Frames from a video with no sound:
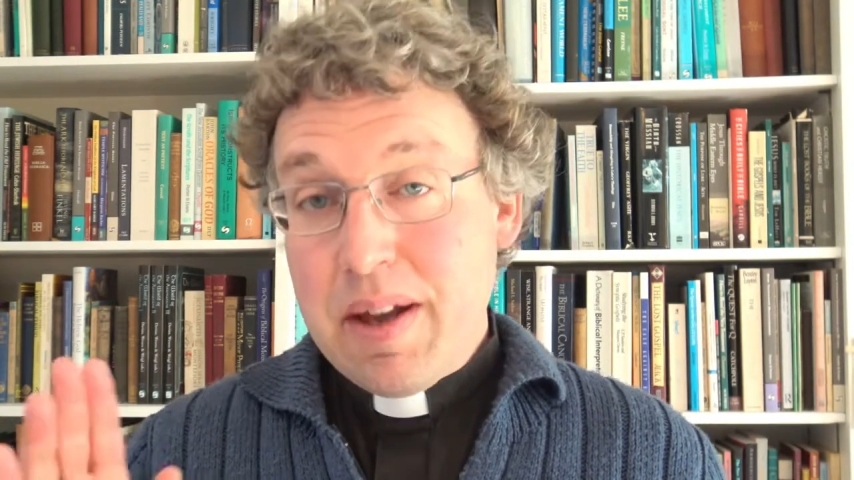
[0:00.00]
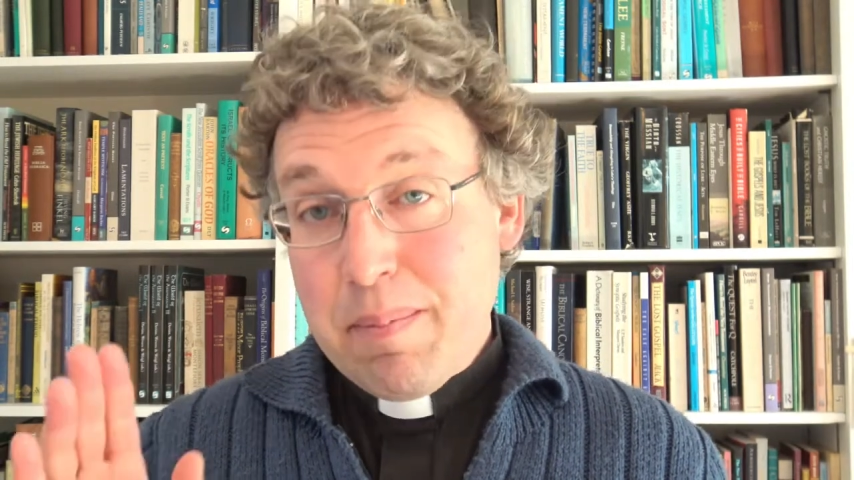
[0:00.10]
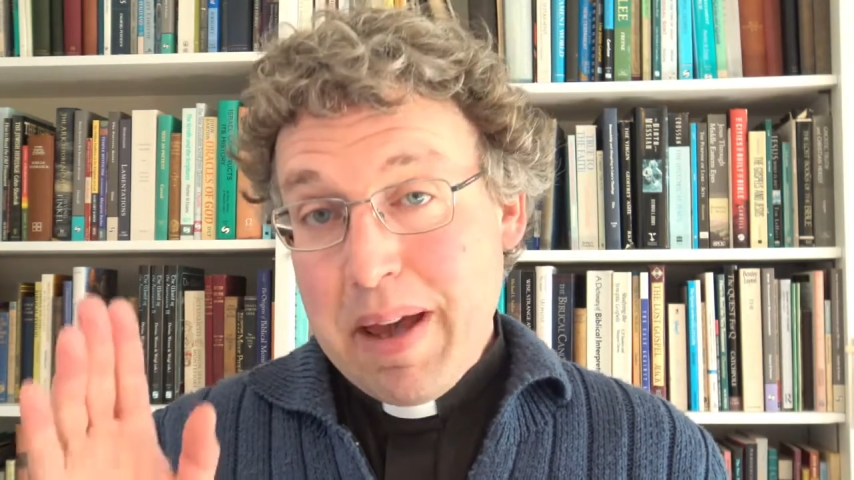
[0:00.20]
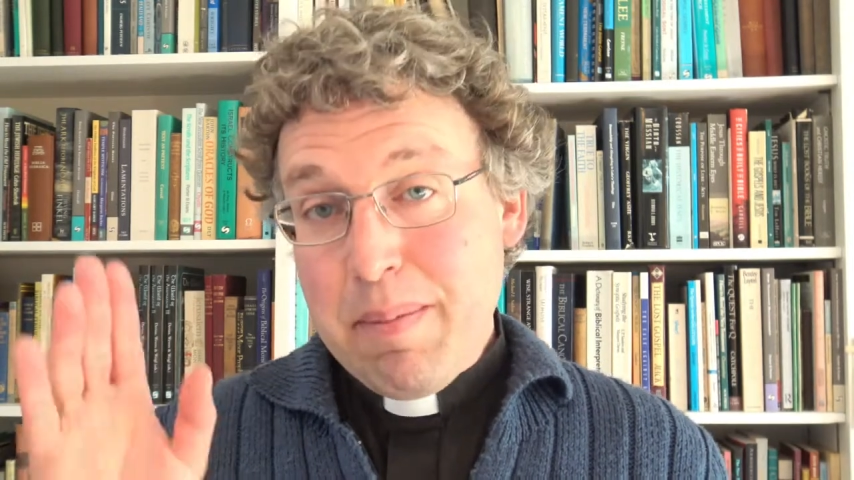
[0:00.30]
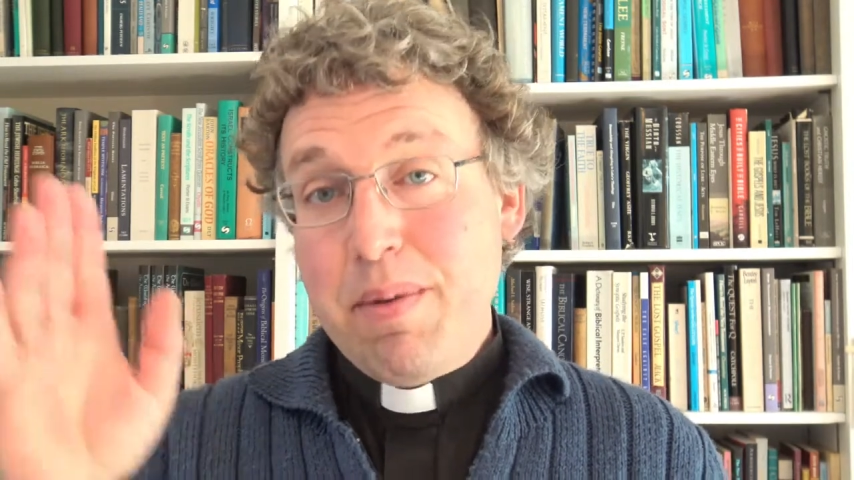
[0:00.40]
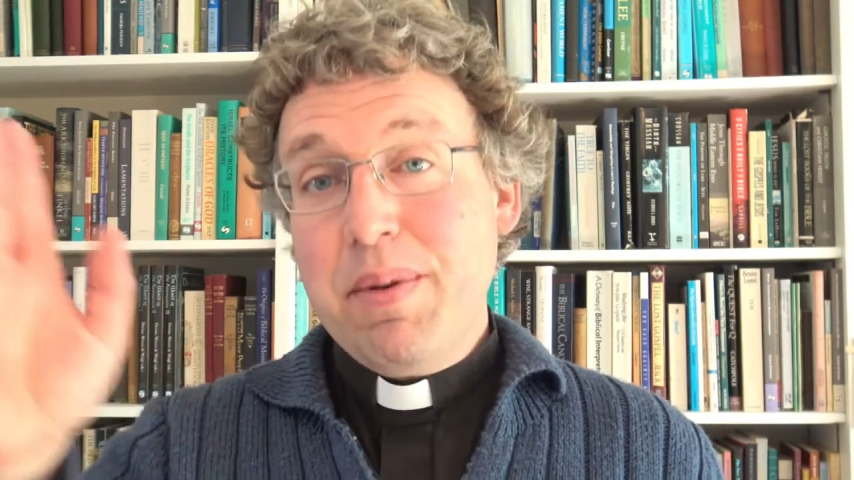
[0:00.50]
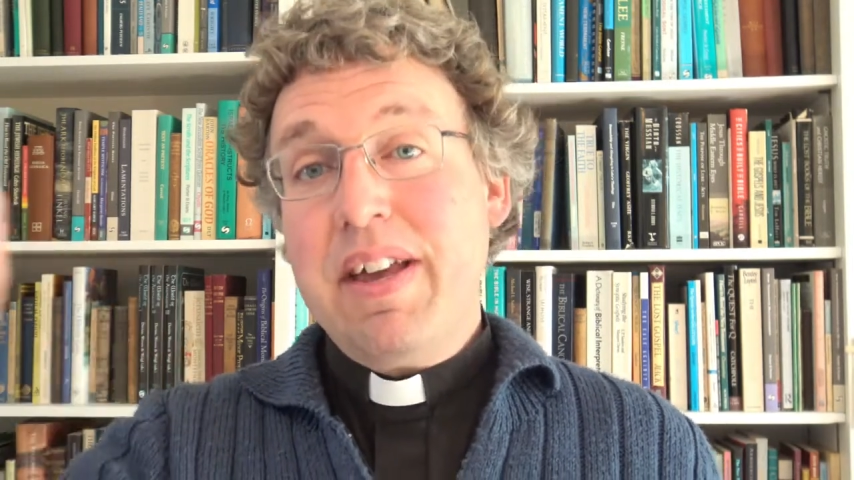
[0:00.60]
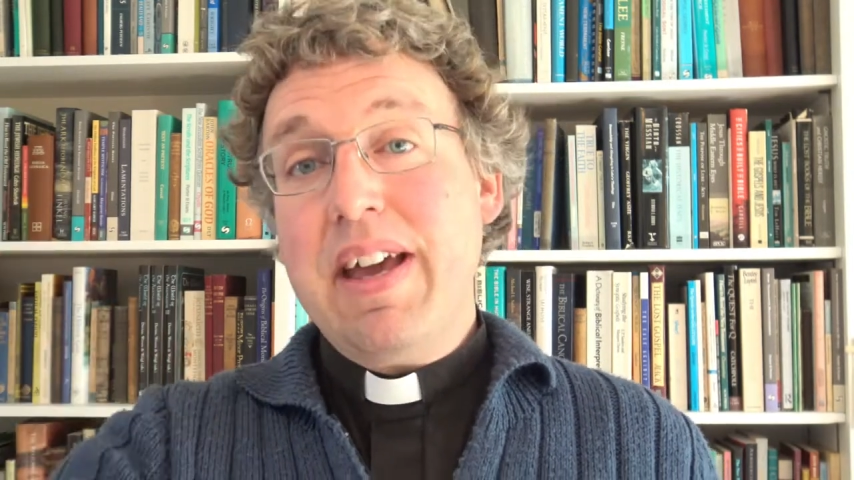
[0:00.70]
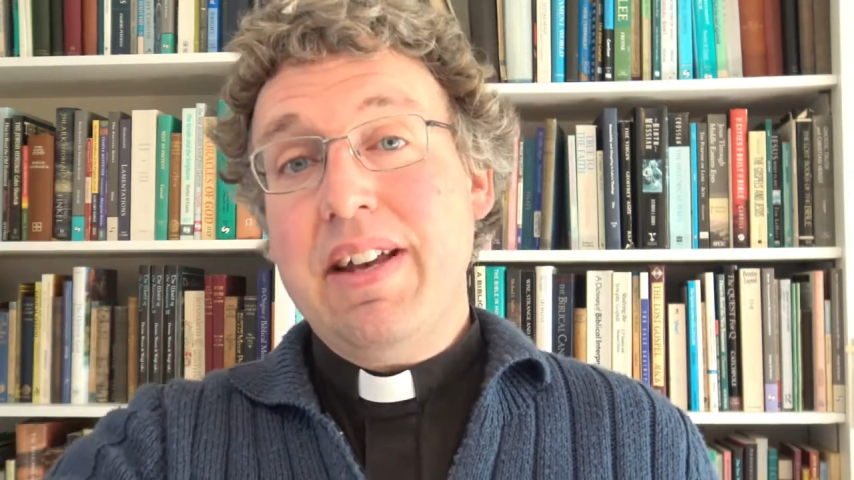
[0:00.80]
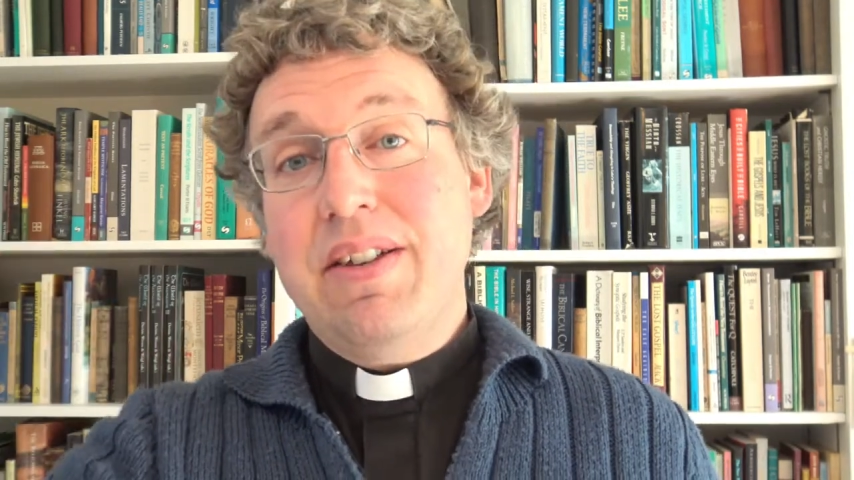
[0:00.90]
maybe with a
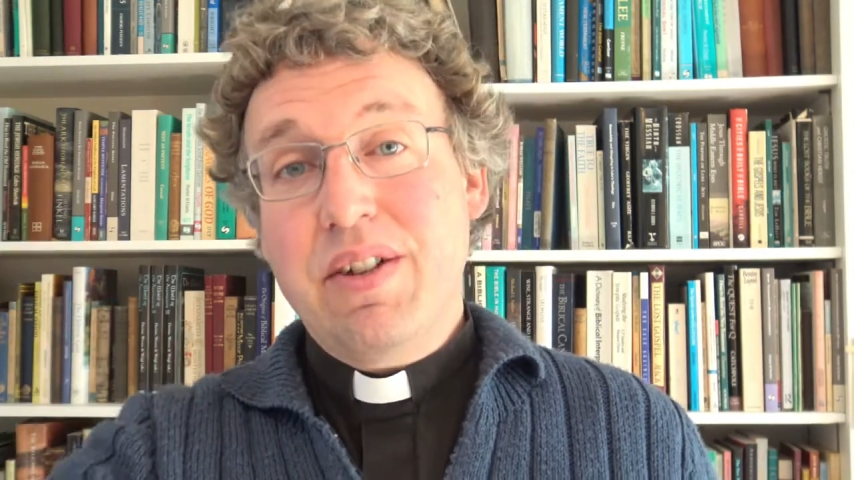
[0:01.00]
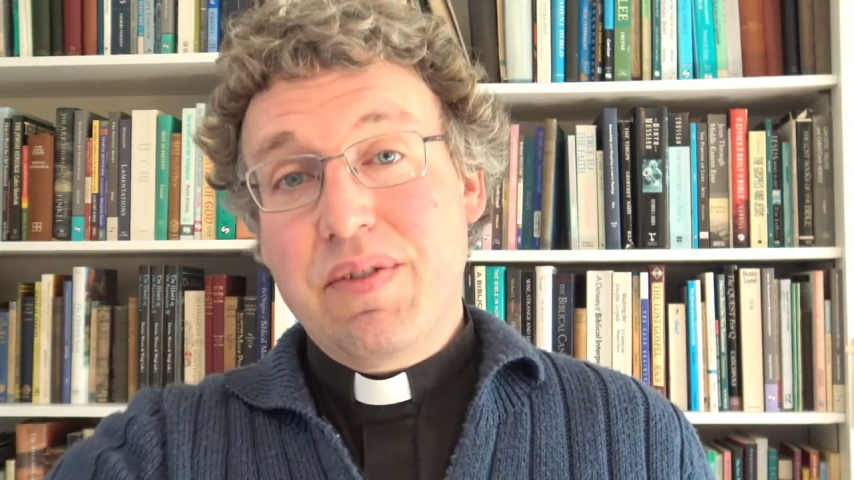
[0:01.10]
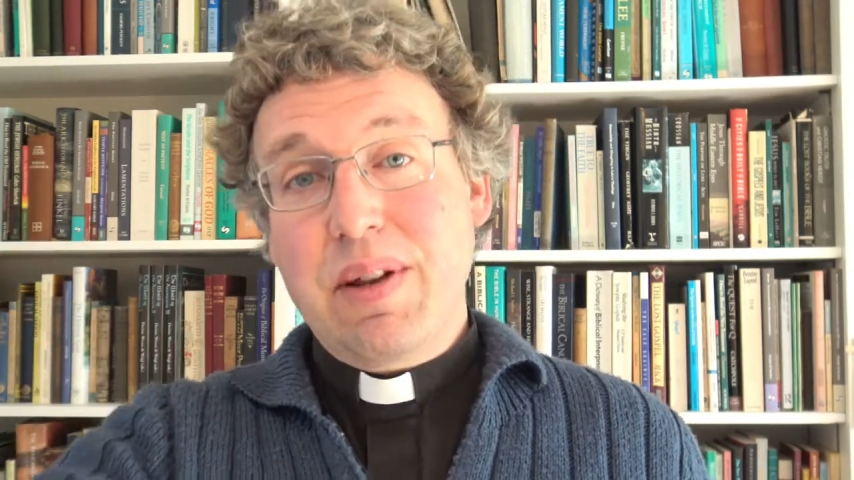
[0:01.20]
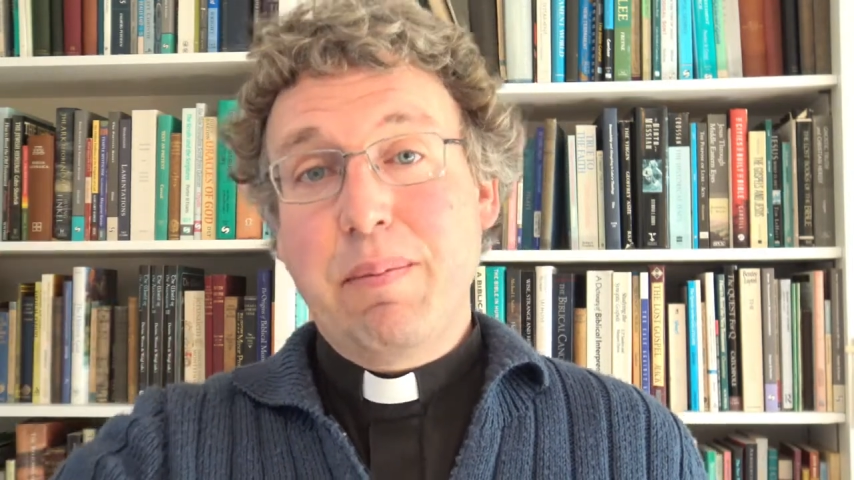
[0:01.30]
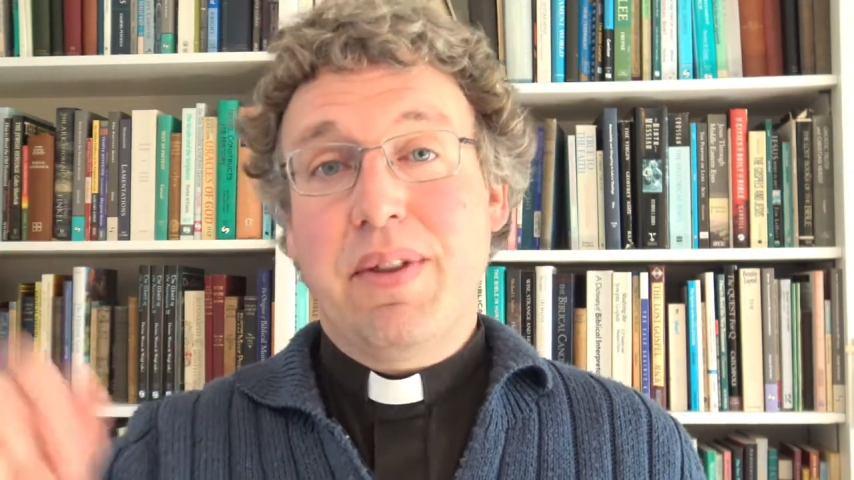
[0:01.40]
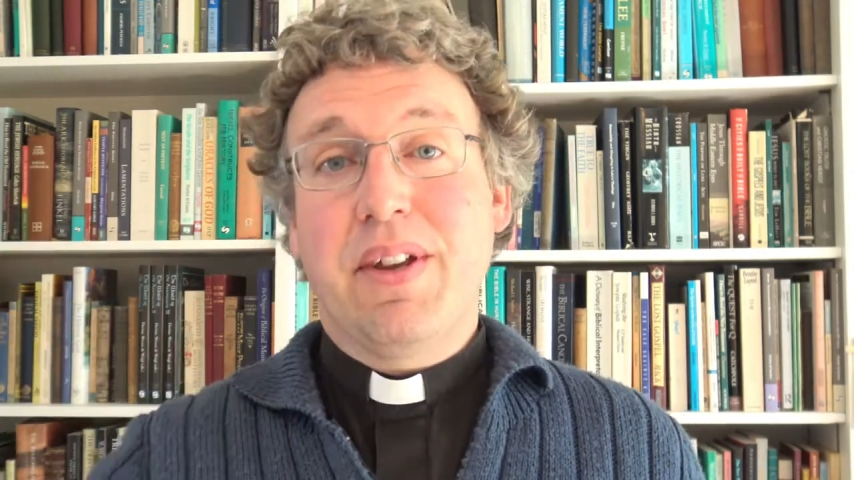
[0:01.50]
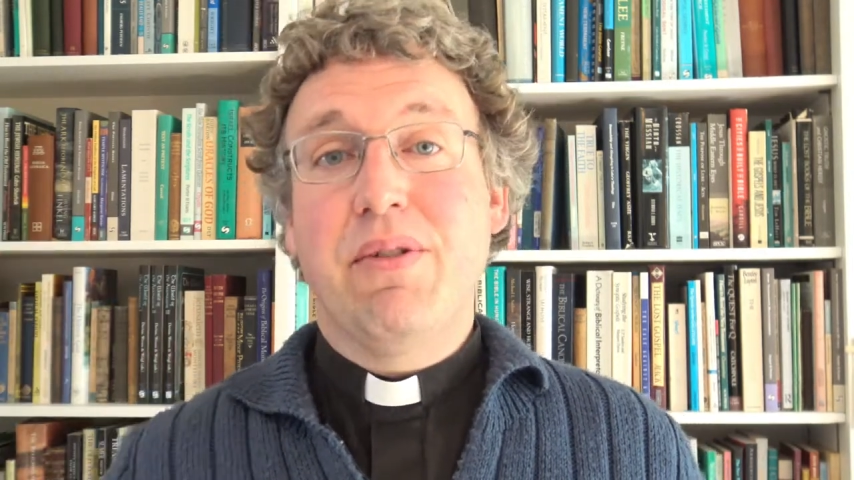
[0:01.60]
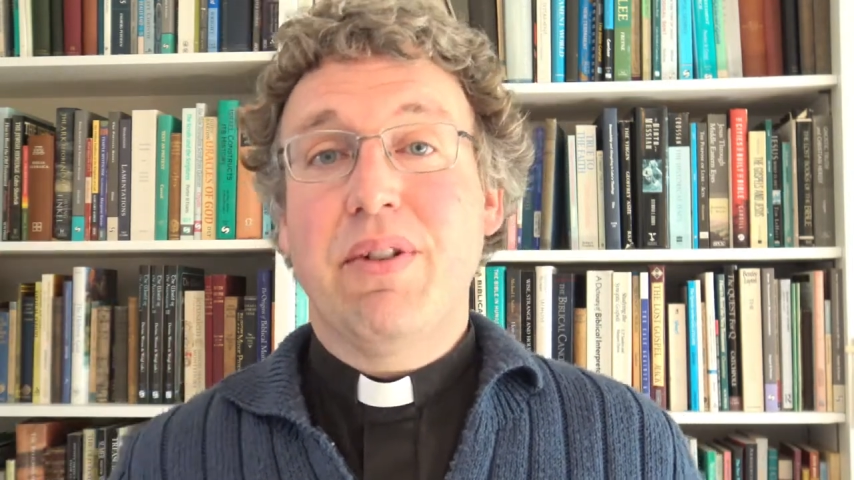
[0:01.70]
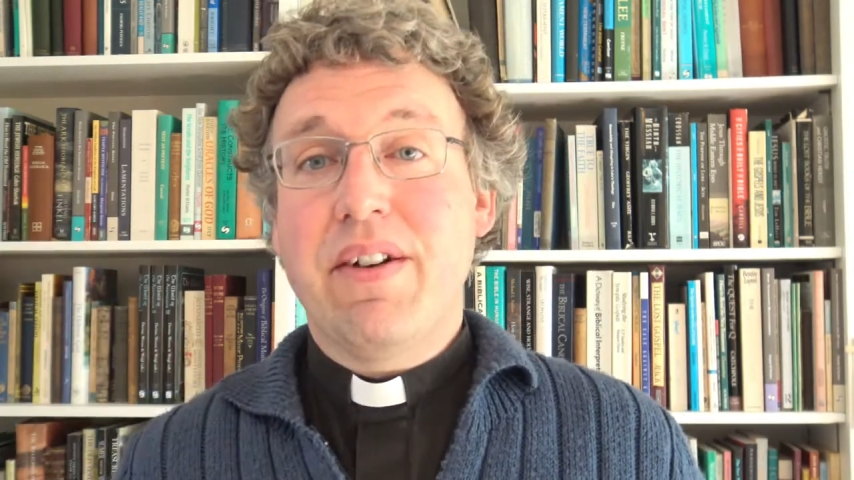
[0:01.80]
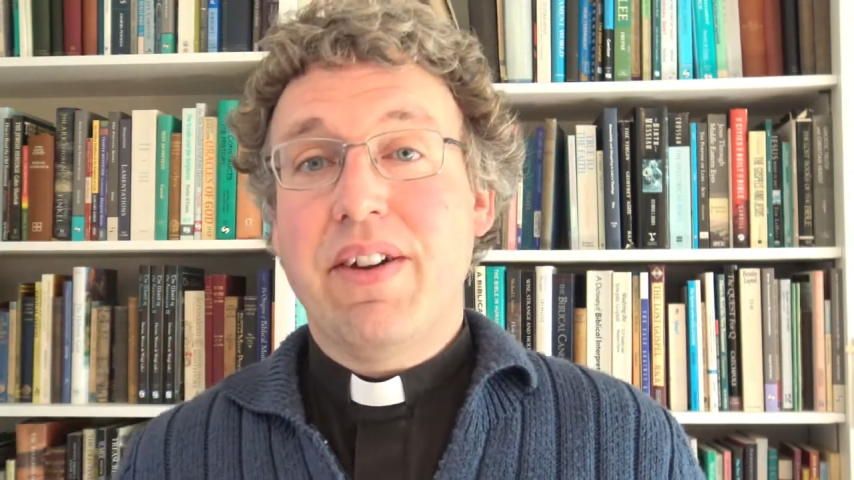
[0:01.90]
hint of something you're going